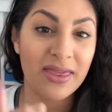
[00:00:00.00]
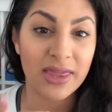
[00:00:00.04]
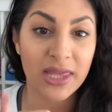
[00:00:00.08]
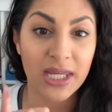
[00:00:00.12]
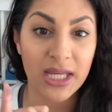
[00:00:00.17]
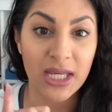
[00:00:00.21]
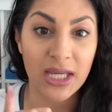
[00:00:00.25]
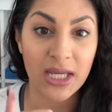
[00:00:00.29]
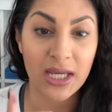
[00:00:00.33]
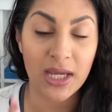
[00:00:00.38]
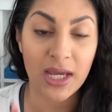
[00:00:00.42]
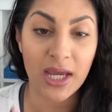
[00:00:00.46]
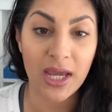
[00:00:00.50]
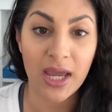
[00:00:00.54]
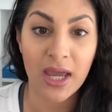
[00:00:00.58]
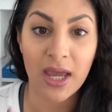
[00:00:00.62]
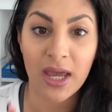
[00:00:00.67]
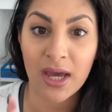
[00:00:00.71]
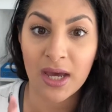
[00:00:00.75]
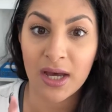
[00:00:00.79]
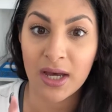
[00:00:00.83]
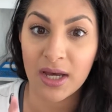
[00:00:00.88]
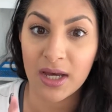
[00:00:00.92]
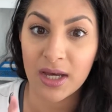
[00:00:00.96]

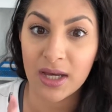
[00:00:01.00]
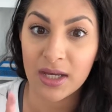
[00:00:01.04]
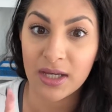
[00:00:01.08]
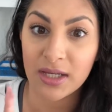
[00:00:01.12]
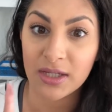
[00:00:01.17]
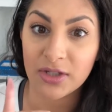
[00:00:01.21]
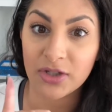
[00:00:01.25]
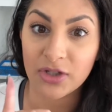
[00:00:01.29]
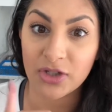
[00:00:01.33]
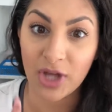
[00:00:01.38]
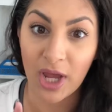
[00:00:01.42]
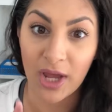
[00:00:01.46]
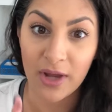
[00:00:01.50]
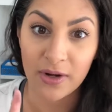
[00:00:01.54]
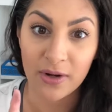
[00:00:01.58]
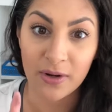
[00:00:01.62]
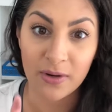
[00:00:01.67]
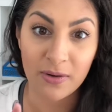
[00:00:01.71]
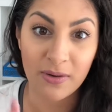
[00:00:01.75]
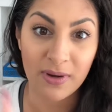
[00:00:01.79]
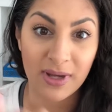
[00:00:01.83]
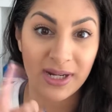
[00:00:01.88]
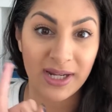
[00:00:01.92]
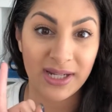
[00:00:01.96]
the
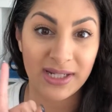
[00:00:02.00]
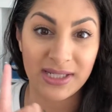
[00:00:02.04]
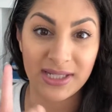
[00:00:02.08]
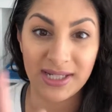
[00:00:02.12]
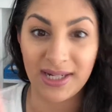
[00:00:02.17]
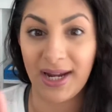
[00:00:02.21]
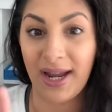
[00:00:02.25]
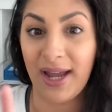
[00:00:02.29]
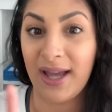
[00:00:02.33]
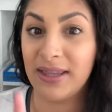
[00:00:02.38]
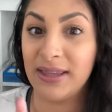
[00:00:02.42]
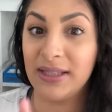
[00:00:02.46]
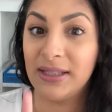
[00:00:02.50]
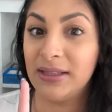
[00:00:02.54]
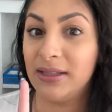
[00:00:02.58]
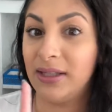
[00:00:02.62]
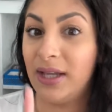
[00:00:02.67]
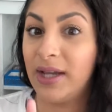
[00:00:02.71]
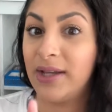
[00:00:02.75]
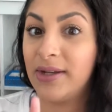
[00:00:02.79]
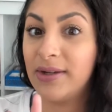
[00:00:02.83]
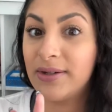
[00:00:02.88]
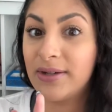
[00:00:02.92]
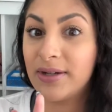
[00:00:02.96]
shadow and I didn't add the
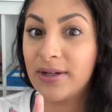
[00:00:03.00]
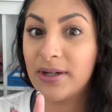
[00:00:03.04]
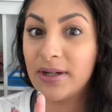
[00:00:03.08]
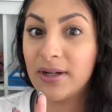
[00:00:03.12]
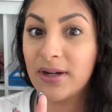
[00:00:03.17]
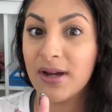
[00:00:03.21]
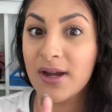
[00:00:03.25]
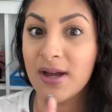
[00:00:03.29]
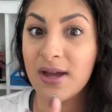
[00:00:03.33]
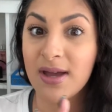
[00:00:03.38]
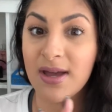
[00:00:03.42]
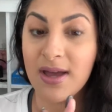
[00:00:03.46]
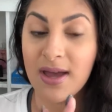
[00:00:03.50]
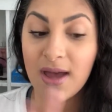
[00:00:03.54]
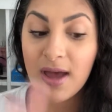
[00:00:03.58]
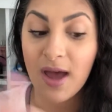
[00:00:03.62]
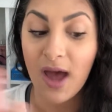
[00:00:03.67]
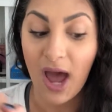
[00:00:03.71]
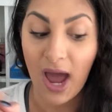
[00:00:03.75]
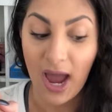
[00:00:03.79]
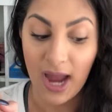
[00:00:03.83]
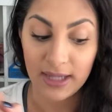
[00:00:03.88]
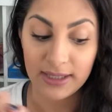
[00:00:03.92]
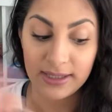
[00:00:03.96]
liner.
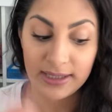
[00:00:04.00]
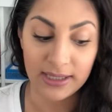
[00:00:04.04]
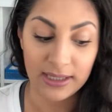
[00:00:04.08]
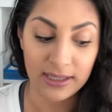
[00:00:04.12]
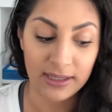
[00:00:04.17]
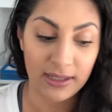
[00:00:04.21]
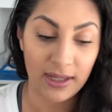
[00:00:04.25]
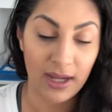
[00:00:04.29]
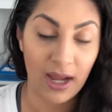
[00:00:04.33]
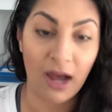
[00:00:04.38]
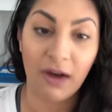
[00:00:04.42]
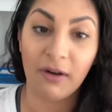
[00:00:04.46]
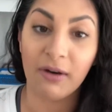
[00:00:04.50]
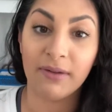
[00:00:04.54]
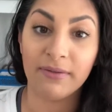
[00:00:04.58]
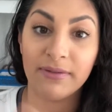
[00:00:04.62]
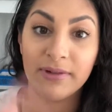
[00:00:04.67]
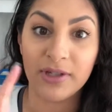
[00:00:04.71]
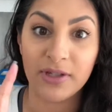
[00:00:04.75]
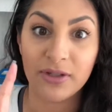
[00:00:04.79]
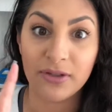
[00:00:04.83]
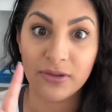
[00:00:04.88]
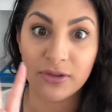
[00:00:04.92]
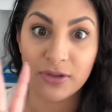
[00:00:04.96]
I did, however,
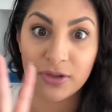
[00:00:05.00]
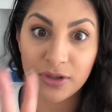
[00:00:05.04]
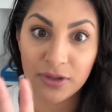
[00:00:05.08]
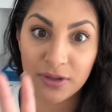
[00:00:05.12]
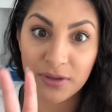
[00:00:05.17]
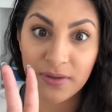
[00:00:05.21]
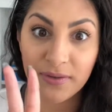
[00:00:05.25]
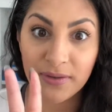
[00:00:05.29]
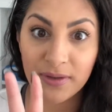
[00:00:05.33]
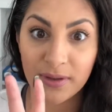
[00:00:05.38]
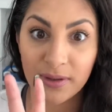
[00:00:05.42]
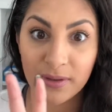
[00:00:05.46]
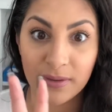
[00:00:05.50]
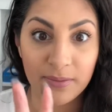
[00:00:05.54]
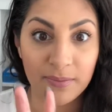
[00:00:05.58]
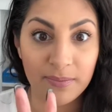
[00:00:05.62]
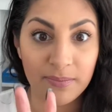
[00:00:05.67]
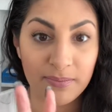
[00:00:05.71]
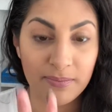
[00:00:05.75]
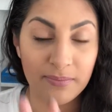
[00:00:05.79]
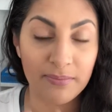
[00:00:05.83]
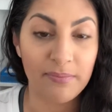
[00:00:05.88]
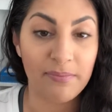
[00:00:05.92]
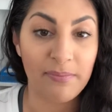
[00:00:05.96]
use 2 of the
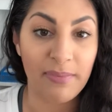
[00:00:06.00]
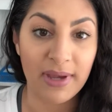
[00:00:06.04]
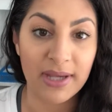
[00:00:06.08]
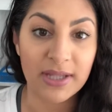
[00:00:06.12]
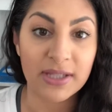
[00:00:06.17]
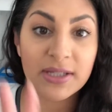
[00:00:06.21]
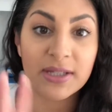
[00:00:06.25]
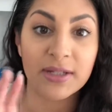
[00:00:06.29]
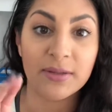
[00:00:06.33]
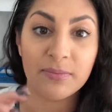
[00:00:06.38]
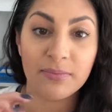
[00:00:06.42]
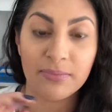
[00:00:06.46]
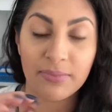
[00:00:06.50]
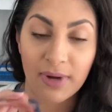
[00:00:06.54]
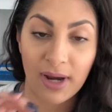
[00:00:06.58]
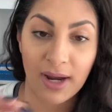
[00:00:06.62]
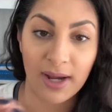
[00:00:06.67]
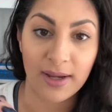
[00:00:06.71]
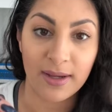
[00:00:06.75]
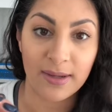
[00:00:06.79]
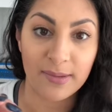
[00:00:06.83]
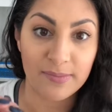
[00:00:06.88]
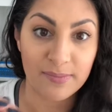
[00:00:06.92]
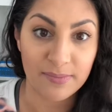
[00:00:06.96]
basic
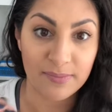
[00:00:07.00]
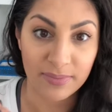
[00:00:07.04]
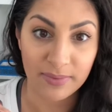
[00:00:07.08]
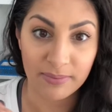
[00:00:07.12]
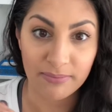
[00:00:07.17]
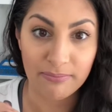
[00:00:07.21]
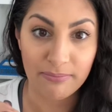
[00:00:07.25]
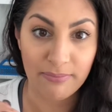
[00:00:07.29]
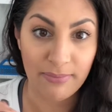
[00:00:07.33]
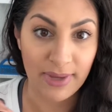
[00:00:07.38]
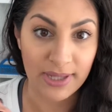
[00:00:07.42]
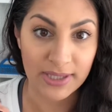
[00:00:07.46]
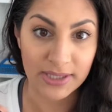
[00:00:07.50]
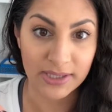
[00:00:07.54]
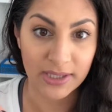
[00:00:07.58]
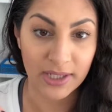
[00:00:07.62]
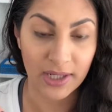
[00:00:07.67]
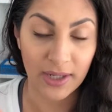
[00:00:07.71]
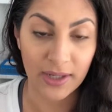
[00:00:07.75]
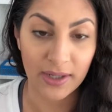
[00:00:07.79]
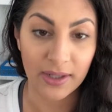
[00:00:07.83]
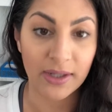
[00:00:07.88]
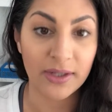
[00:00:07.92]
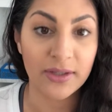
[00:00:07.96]
prime
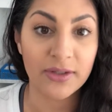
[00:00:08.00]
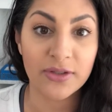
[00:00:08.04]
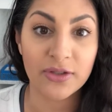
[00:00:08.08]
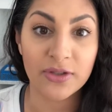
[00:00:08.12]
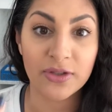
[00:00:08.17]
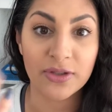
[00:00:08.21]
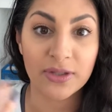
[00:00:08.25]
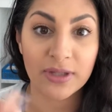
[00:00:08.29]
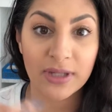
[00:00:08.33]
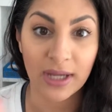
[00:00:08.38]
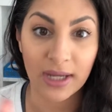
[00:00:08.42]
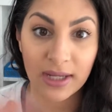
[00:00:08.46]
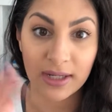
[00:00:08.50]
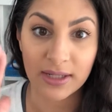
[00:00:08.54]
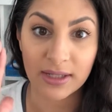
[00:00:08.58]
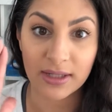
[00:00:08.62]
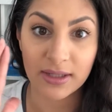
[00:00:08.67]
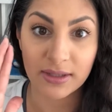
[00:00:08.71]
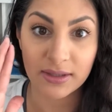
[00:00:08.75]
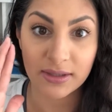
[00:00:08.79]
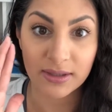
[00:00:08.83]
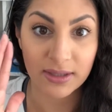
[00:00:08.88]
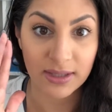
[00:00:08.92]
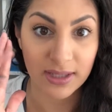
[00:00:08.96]
mascaras to get
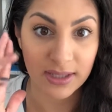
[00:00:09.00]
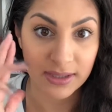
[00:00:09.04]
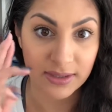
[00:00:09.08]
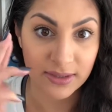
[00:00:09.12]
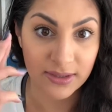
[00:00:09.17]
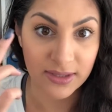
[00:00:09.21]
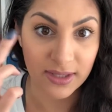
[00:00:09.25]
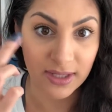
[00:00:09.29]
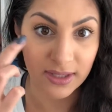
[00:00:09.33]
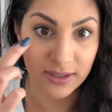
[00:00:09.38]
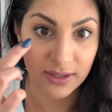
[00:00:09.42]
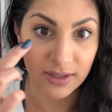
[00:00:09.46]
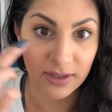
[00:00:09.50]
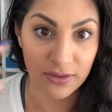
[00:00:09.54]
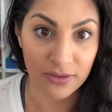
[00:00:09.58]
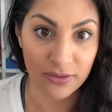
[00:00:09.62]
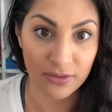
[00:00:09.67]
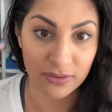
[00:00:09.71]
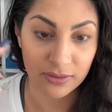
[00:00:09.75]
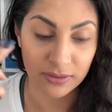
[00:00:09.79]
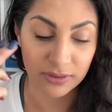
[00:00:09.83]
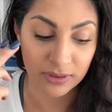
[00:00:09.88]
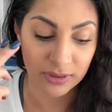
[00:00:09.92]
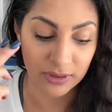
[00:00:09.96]
this
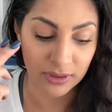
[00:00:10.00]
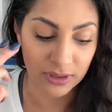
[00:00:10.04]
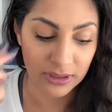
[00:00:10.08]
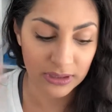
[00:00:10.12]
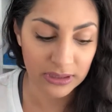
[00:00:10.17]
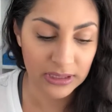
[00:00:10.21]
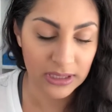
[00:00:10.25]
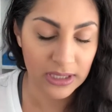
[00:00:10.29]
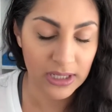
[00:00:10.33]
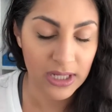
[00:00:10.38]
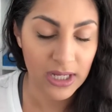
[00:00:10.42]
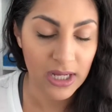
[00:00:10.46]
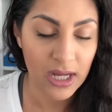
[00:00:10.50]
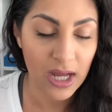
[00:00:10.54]
initial look,